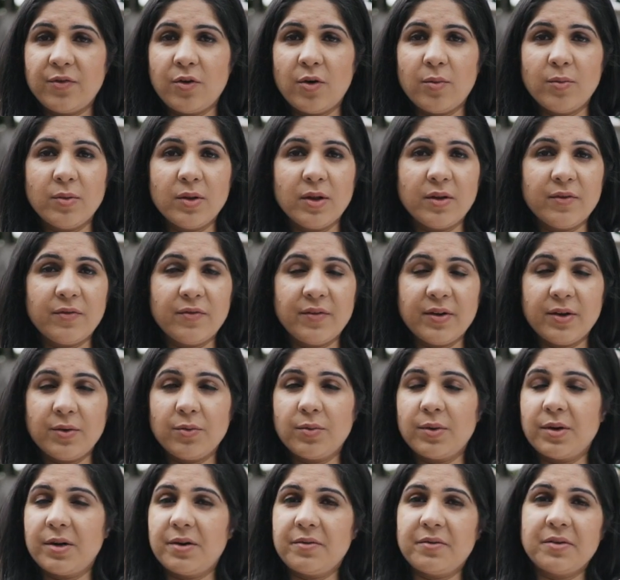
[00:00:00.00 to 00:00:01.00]
formula fed,
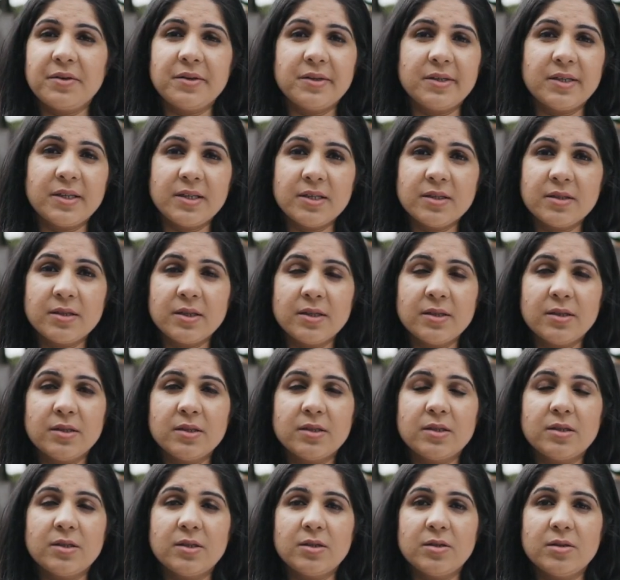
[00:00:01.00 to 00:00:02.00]
whatever it is,
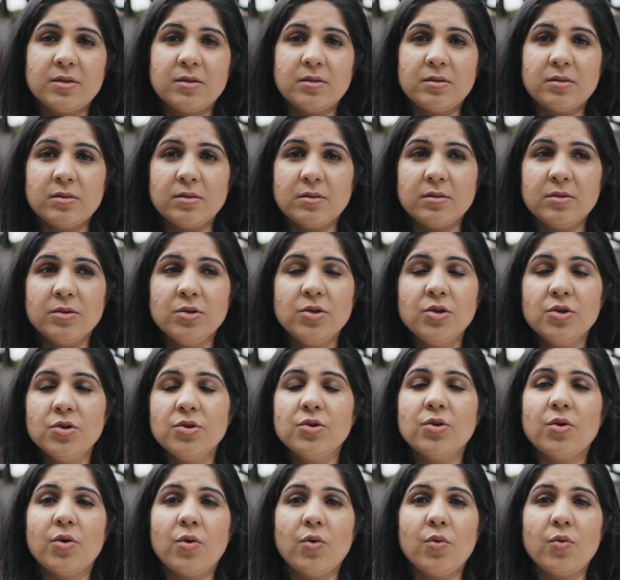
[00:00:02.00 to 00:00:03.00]
it's, you
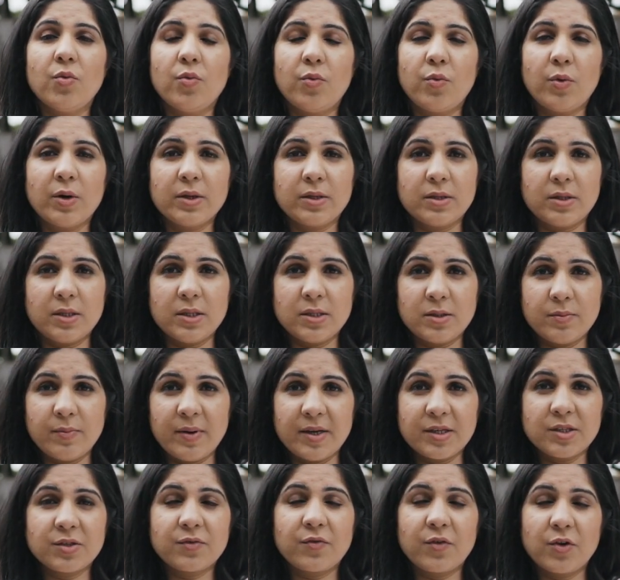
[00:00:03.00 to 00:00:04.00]
know what is
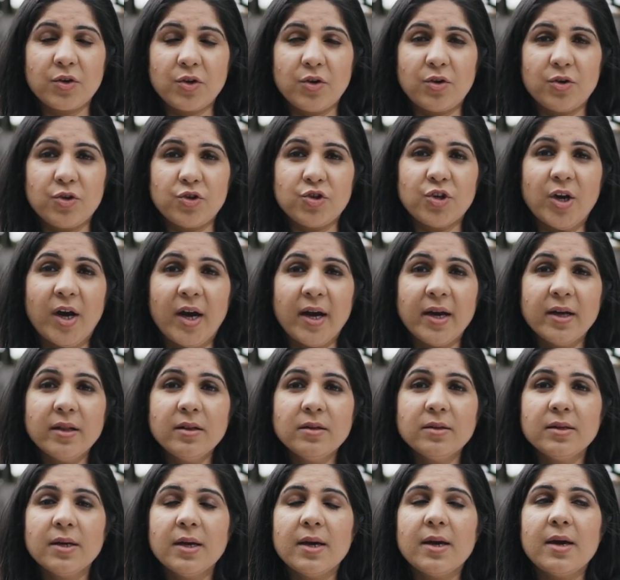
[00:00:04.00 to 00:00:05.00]
best for your
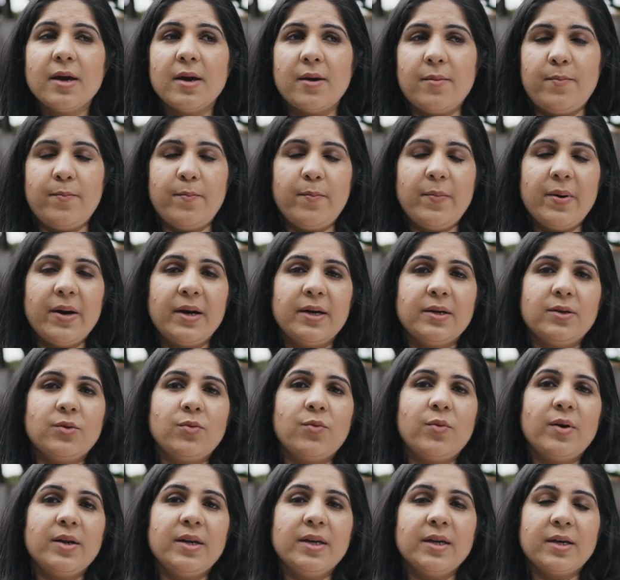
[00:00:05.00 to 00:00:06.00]
child. But
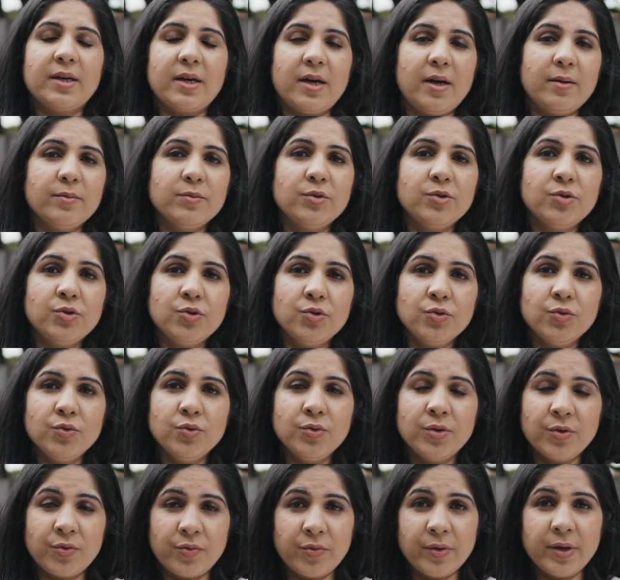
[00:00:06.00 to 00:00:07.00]
when it comes to
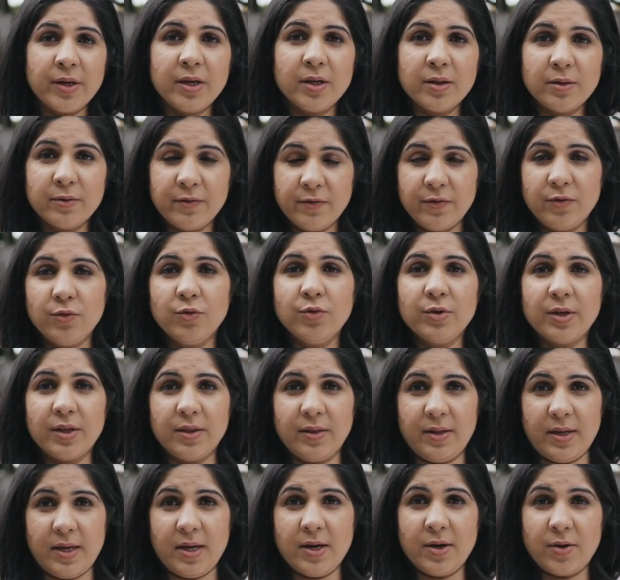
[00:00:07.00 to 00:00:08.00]
the real food
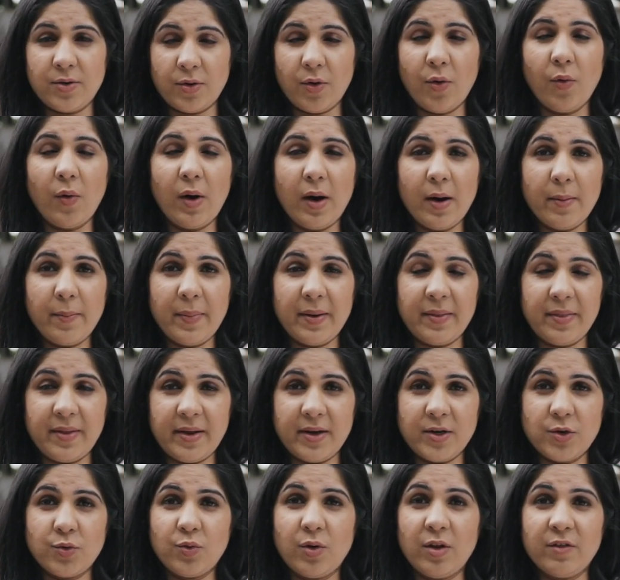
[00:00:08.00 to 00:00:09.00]
and they grow up and
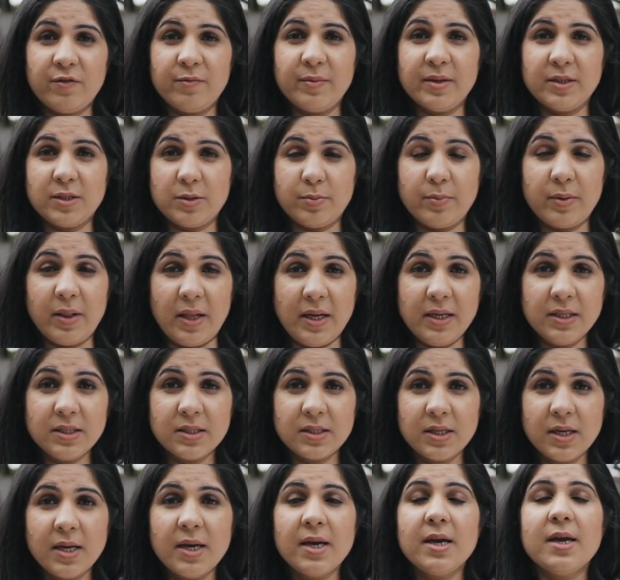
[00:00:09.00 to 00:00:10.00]
they're 12 months
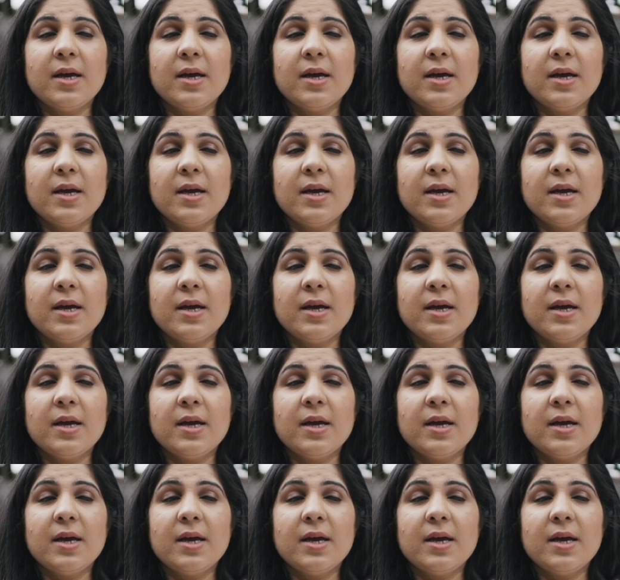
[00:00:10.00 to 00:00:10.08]
plus,